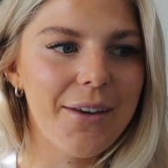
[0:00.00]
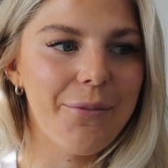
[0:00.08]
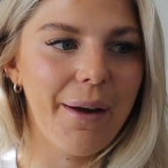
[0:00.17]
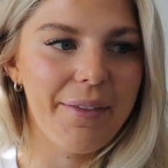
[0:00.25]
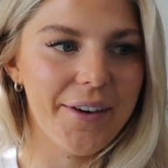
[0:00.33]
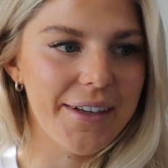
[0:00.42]

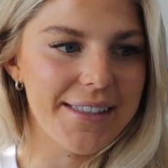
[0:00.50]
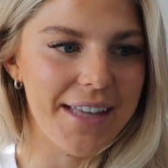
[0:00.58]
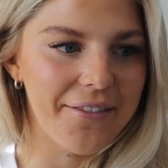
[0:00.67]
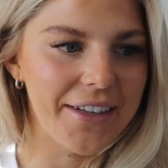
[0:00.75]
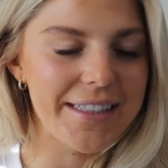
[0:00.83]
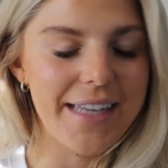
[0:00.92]
whether it's
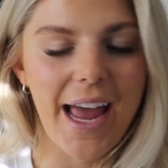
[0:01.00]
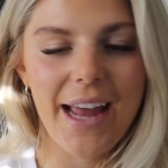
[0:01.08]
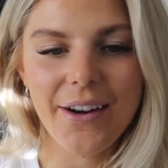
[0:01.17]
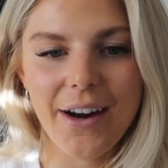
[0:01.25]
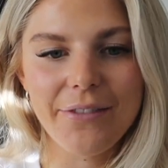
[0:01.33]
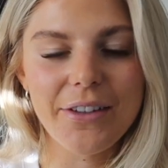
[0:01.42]
every
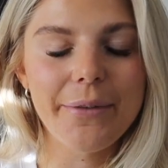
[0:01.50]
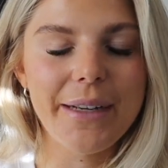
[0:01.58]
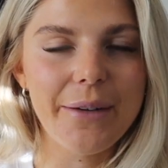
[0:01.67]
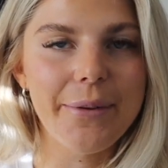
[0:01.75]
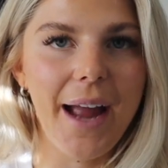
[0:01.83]
day or every week.